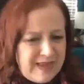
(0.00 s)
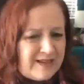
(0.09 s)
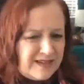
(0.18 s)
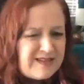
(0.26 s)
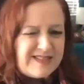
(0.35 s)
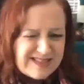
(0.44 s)

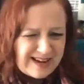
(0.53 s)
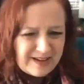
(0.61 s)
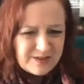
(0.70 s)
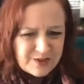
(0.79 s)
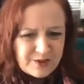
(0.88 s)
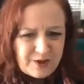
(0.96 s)
that
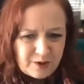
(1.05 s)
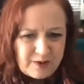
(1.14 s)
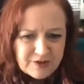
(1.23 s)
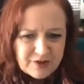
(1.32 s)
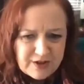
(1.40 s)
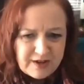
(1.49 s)
answer your
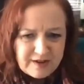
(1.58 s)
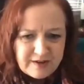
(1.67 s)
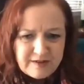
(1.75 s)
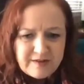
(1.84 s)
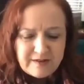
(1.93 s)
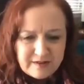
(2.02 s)
question?